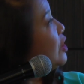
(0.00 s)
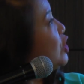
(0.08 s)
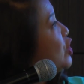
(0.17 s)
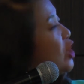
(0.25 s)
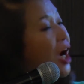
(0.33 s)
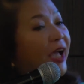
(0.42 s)
is
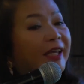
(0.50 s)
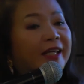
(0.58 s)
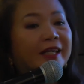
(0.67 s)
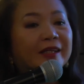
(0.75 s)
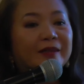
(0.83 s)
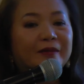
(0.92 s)

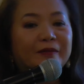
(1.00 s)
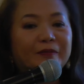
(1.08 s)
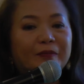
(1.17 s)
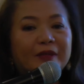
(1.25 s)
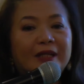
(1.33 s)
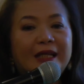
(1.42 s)
shining,
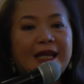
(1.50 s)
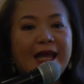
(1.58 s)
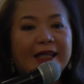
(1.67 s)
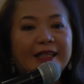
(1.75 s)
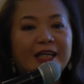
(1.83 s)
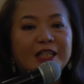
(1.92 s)

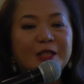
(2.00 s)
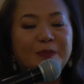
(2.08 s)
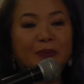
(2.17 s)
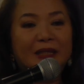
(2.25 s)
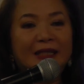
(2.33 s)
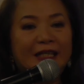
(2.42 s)
let us
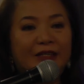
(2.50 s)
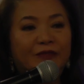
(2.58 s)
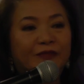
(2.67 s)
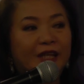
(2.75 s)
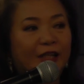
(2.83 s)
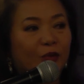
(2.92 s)

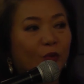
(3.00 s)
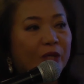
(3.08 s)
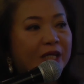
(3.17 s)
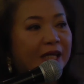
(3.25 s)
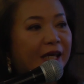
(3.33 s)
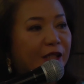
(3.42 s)
believe that
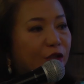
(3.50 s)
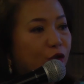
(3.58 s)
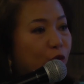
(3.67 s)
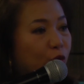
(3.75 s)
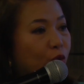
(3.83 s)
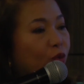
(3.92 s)
we can
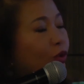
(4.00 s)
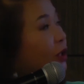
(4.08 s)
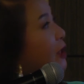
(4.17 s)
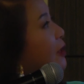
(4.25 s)
do